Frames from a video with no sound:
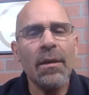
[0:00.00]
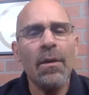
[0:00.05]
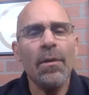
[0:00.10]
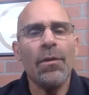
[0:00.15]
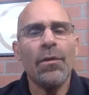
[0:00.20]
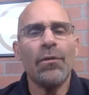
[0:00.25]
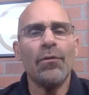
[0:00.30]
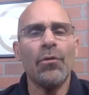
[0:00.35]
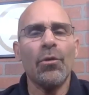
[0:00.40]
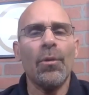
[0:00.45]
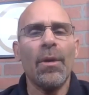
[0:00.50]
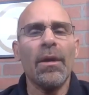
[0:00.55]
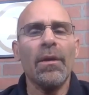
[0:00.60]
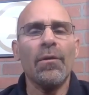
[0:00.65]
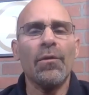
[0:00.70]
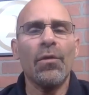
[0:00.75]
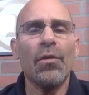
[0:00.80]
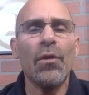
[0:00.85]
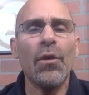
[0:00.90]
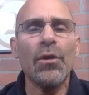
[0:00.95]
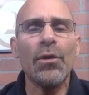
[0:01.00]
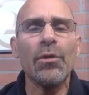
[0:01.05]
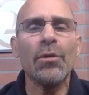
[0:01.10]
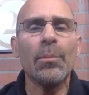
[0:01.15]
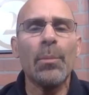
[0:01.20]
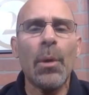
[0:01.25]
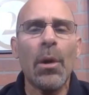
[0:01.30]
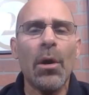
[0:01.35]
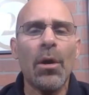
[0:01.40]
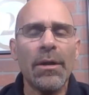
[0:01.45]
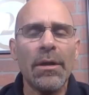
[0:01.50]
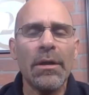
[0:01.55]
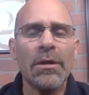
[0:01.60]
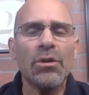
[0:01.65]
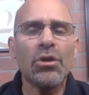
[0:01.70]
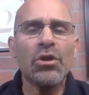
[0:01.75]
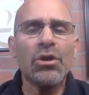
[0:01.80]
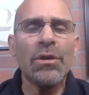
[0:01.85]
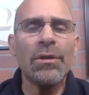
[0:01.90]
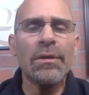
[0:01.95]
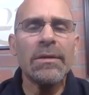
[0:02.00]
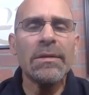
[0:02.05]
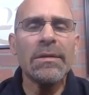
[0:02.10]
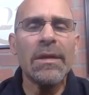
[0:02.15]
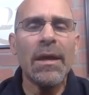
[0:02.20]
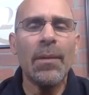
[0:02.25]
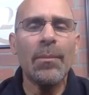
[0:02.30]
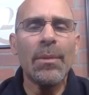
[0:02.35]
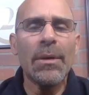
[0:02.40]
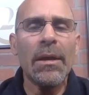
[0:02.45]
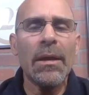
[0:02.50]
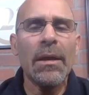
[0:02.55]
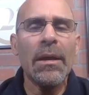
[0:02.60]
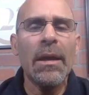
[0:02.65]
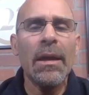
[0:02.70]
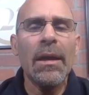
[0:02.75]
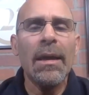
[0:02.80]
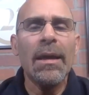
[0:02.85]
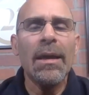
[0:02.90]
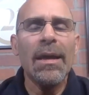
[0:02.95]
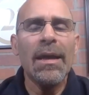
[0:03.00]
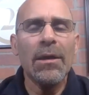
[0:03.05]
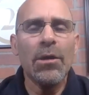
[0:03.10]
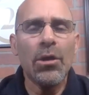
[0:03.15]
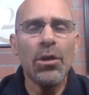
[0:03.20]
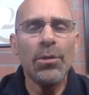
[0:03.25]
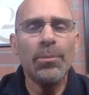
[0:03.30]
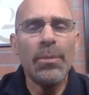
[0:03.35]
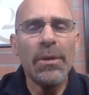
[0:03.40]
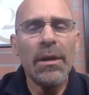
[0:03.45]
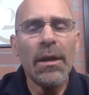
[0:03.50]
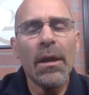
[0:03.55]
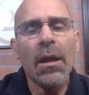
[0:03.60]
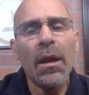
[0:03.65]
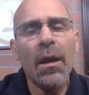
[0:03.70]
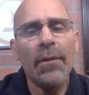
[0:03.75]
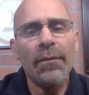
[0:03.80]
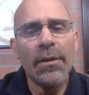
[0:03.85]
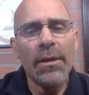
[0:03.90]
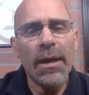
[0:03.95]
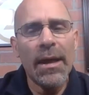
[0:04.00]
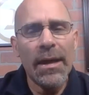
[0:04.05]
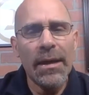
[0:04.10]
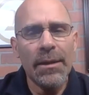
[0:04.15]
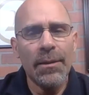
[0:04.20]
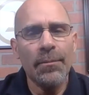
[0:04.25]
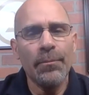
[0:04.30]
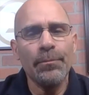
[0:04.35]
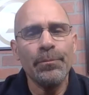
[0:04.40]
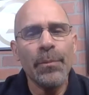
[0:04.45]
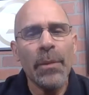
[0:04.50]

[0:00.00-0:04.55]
through a third-party insurance company, it could be a covered item.